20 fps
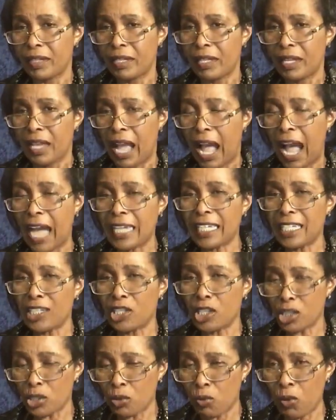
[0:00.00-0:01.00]
and it is
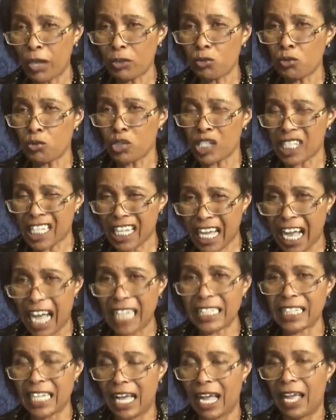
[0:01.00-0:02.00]
going to scatter.
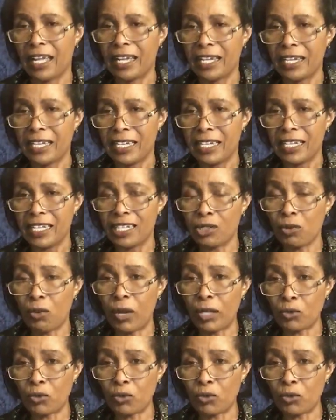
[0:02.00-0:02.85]
It's going to